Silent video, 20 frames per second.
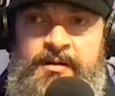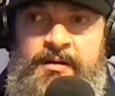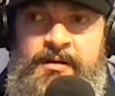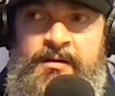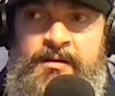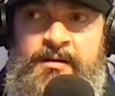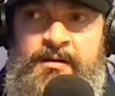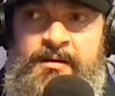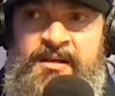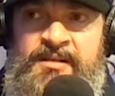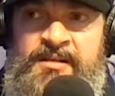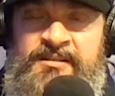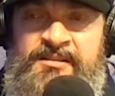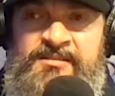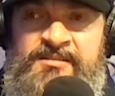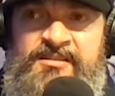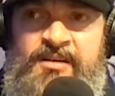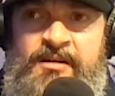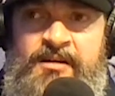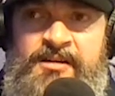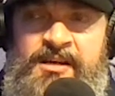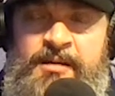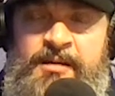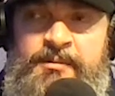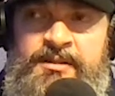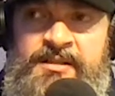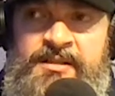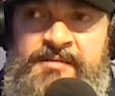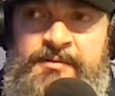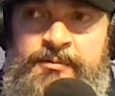uh, in Kentucky, I
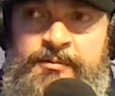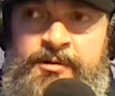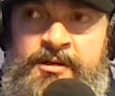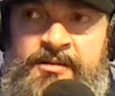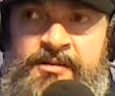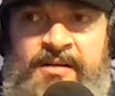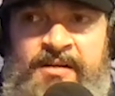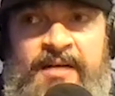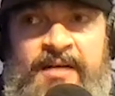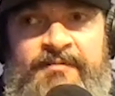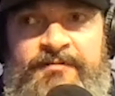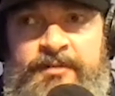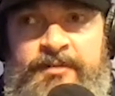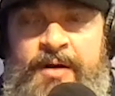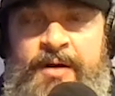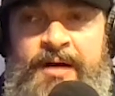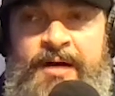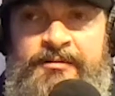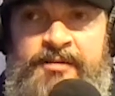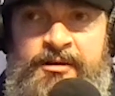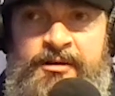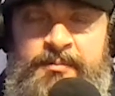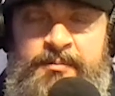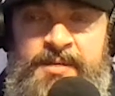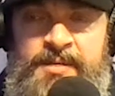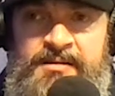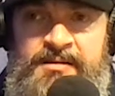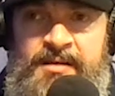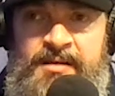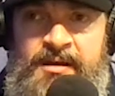believe it was. And I flew out there to
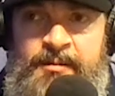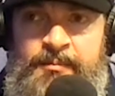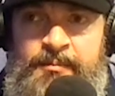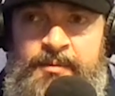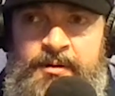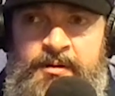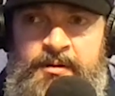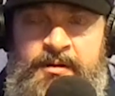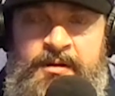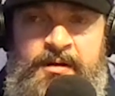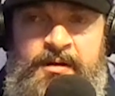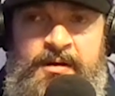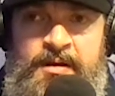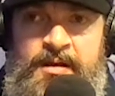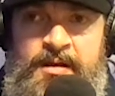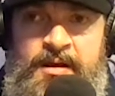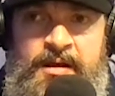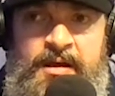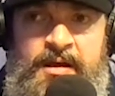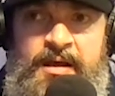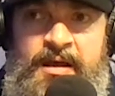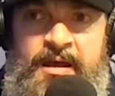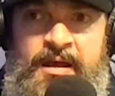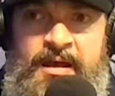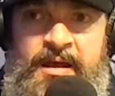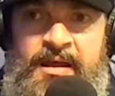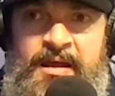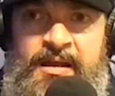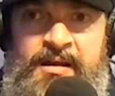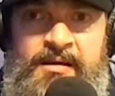meet them
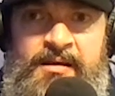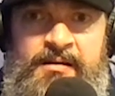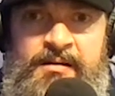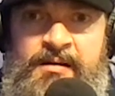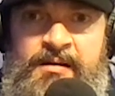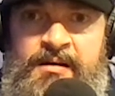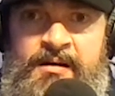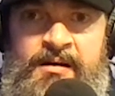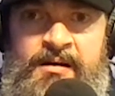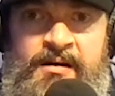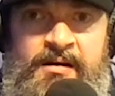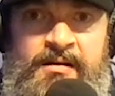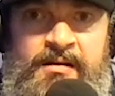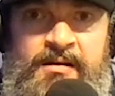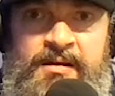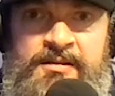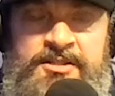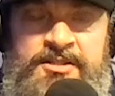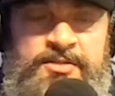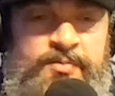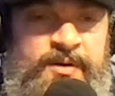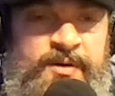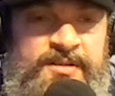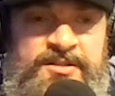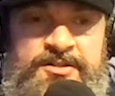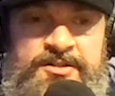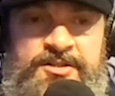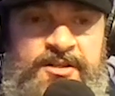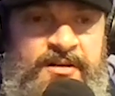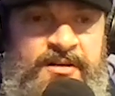and uh, just went to
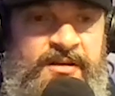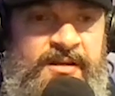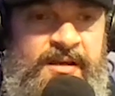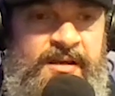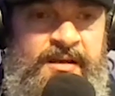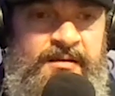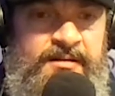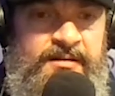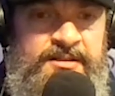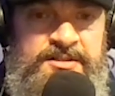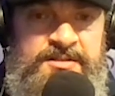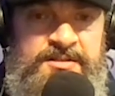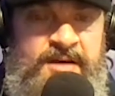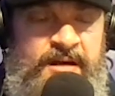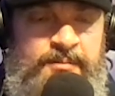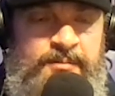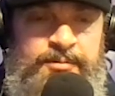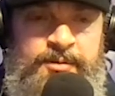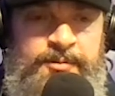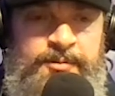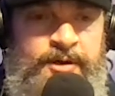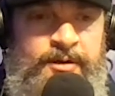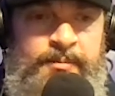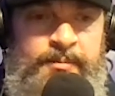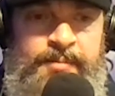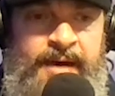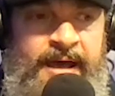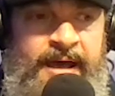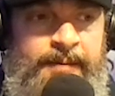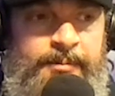shit again. They just kind of put me on the
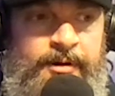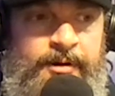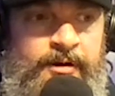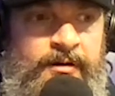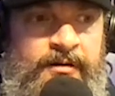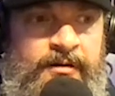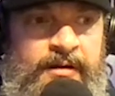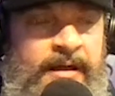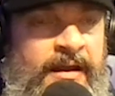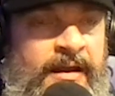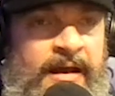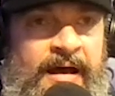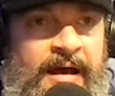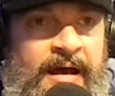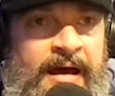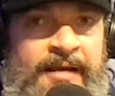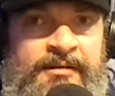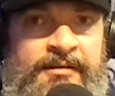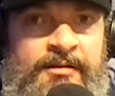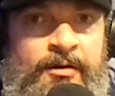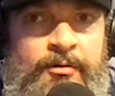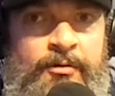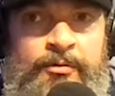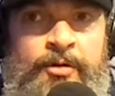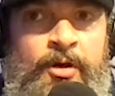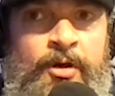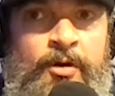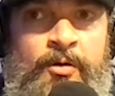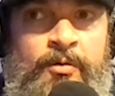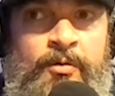back burner, and I, I don't
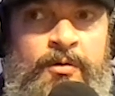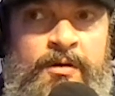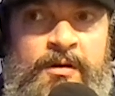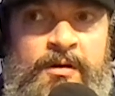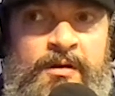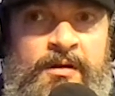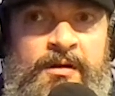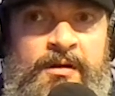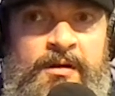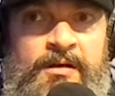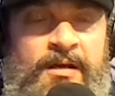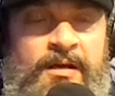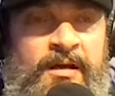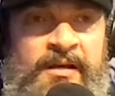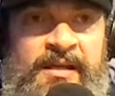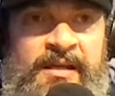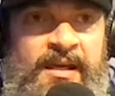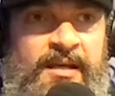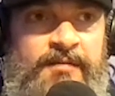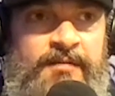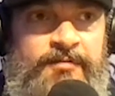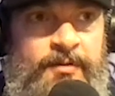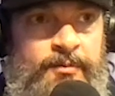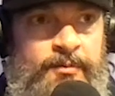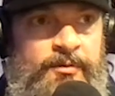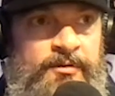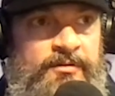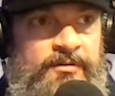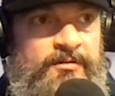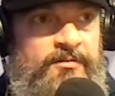know again if it
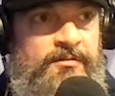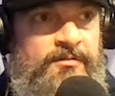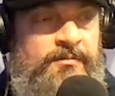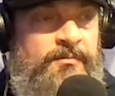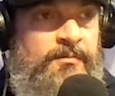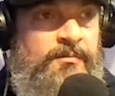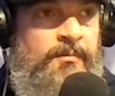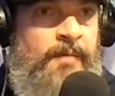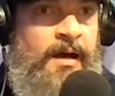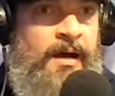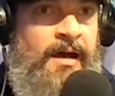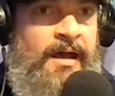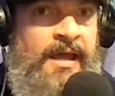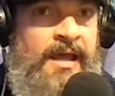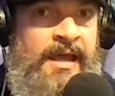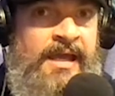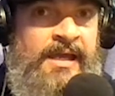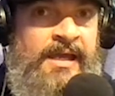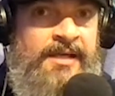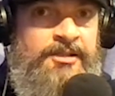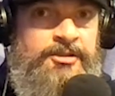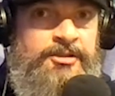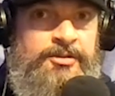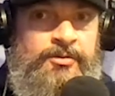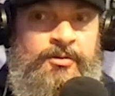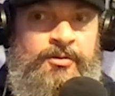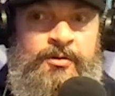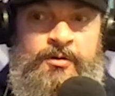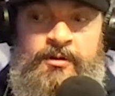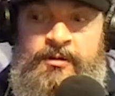was my age
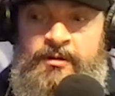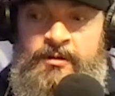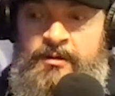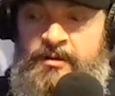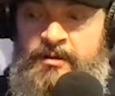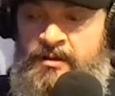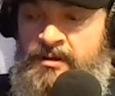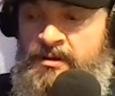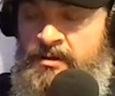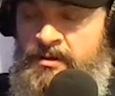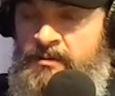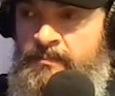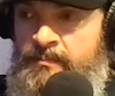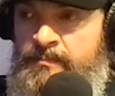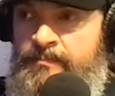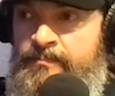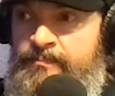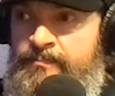or um,